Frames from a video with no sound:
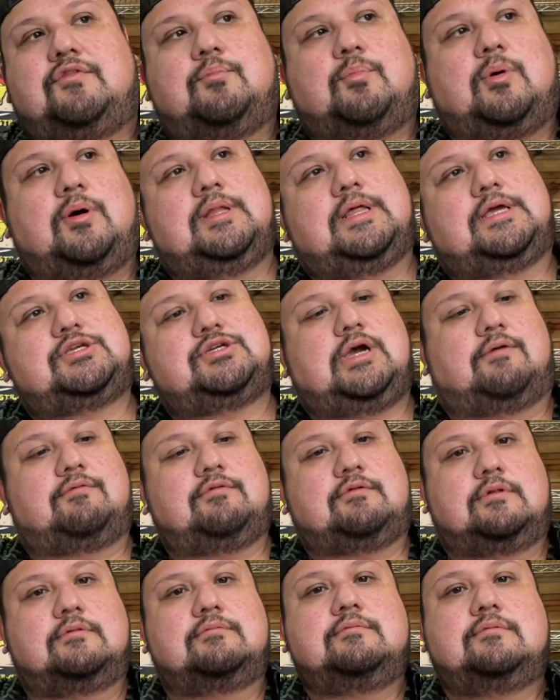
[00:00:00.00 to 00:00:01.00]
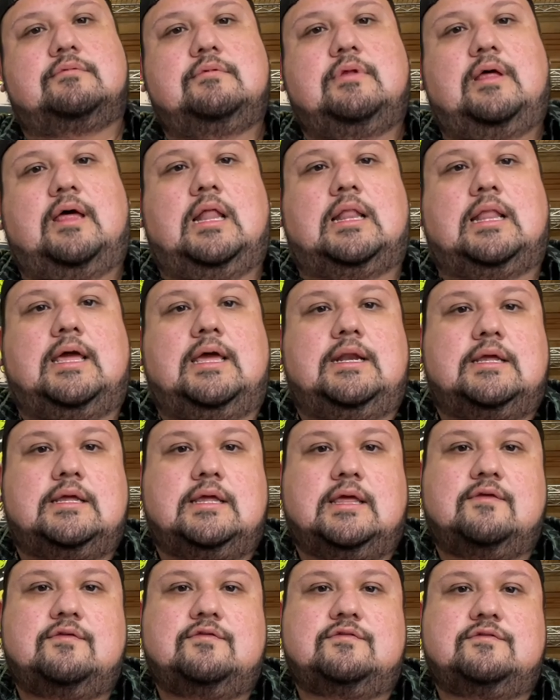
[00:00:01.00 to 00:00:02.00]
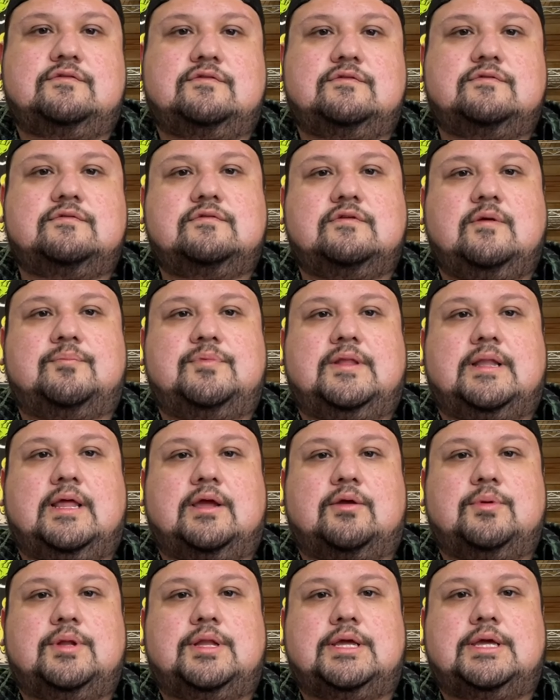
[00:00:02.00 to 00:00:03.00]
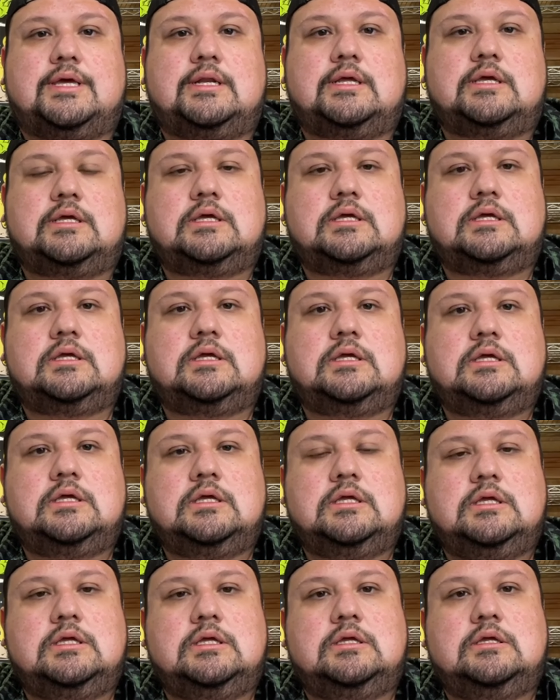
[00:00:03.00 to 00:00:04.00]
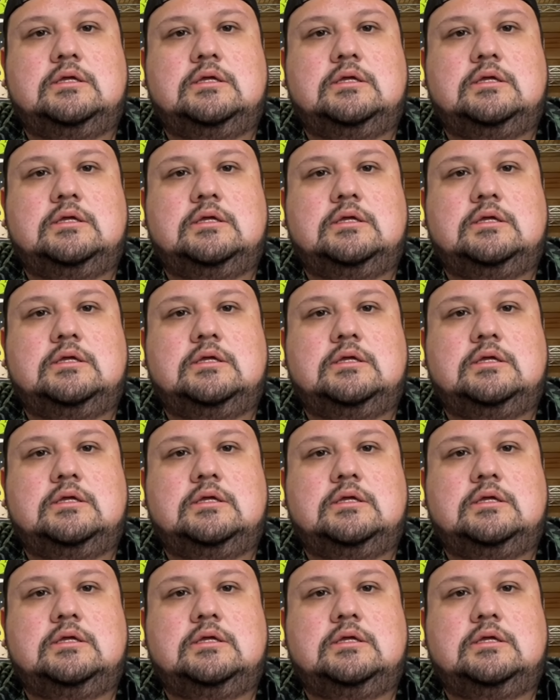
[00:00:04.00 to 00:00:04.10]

I think you'd have to probably like travel to LA to get something like really